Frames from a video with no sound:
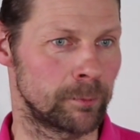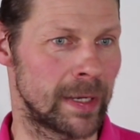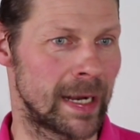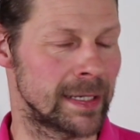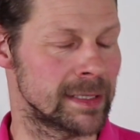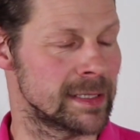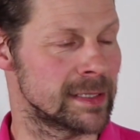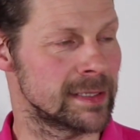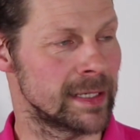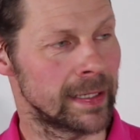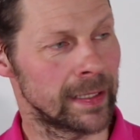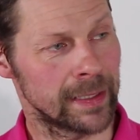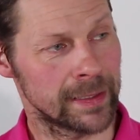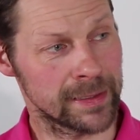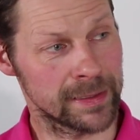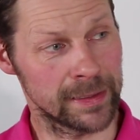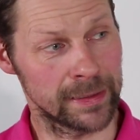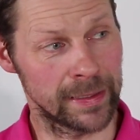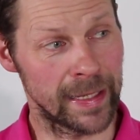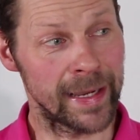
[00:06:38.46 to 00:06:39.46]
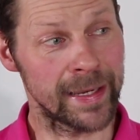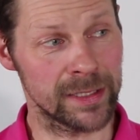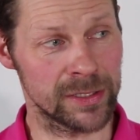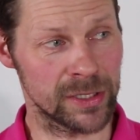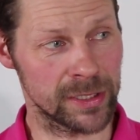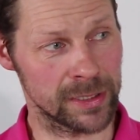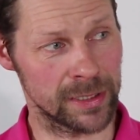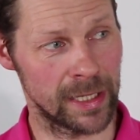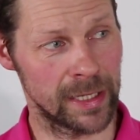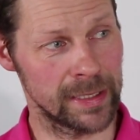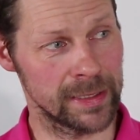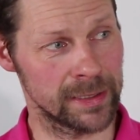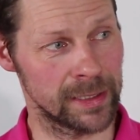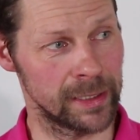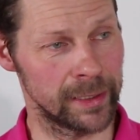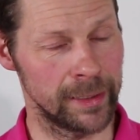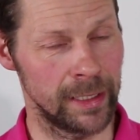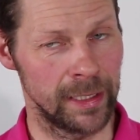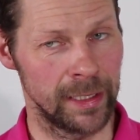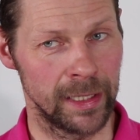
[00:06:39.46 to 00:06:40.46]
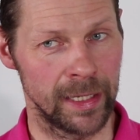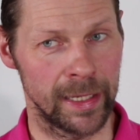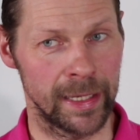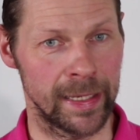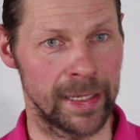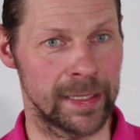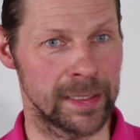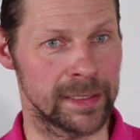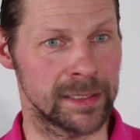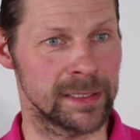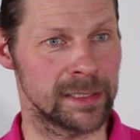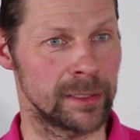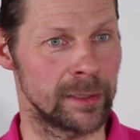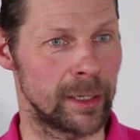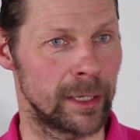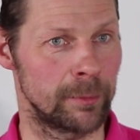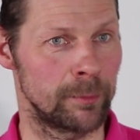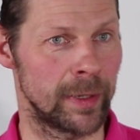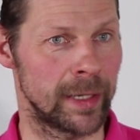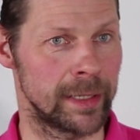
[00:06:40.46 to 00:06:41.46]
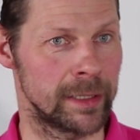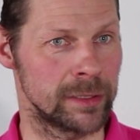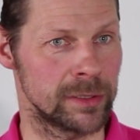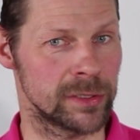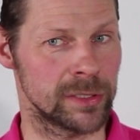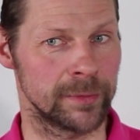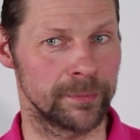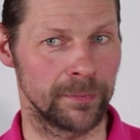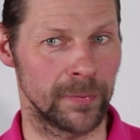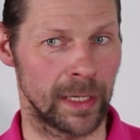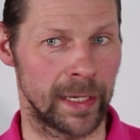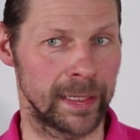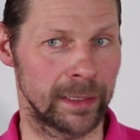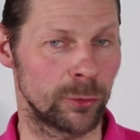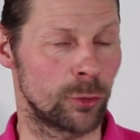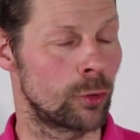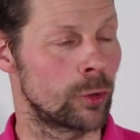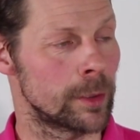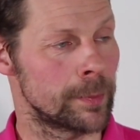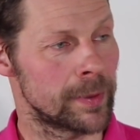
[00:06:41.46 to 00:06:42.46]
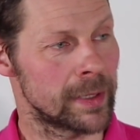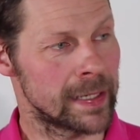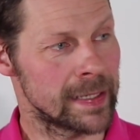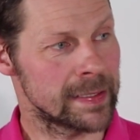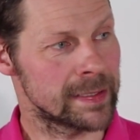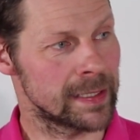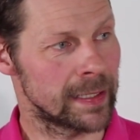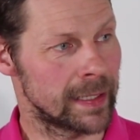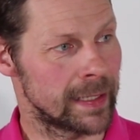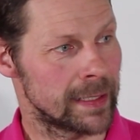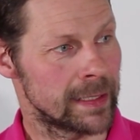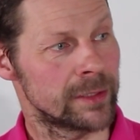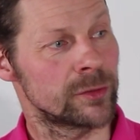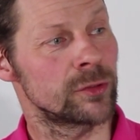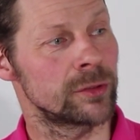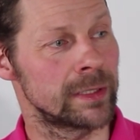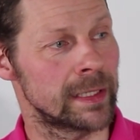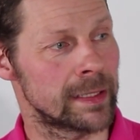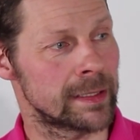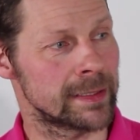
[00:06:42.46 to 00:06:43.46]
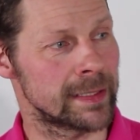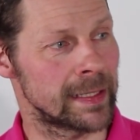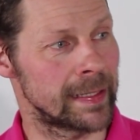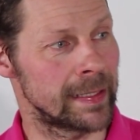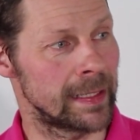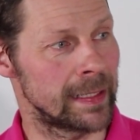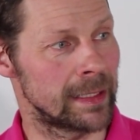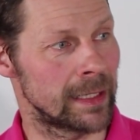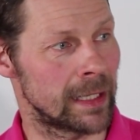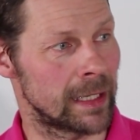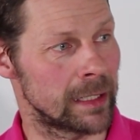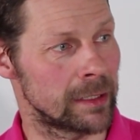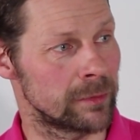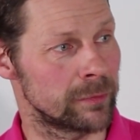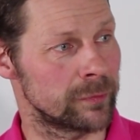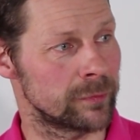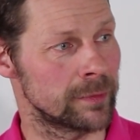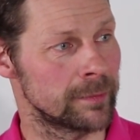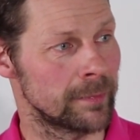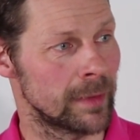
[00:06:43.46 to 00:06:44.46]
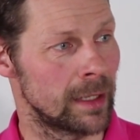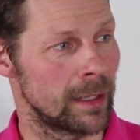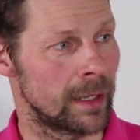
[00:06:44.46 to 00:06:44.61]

practicing as in exercising, it's about incorporating it into their daily life.